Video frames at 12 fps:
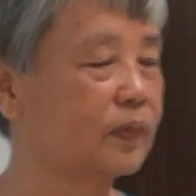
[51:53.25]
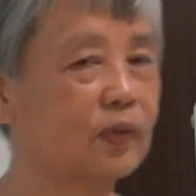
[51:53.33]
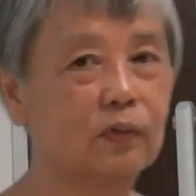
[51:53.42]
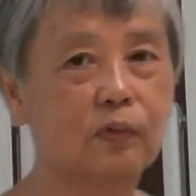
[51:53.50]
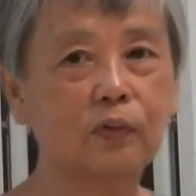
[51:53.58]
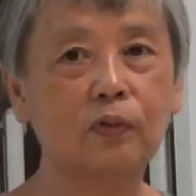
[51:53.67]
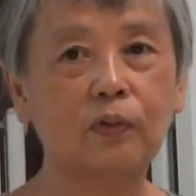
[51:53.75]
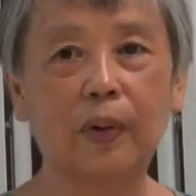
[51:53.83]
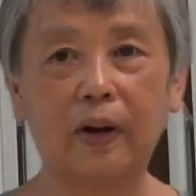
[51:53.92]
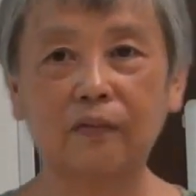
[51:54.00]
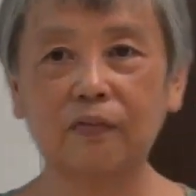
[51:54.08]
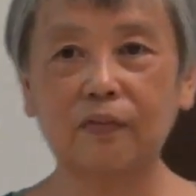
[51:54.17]
to do
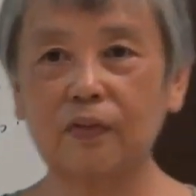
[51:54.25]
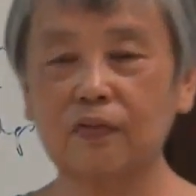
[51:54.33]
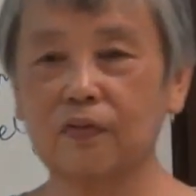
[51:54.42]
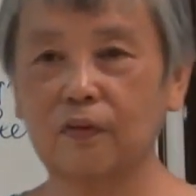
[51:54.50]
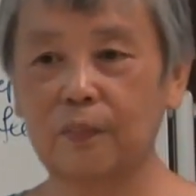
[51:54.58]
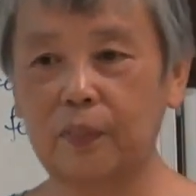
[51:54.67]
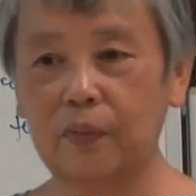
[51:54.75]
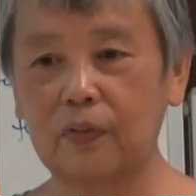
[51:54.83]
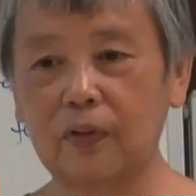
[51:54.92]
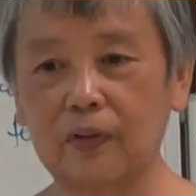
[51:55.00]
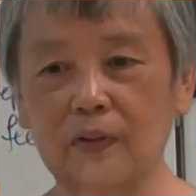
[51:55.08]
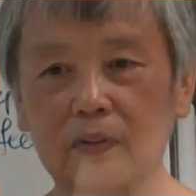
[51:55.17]
mindfulness of
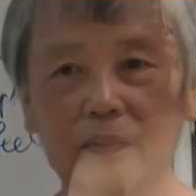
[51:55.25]
breathing.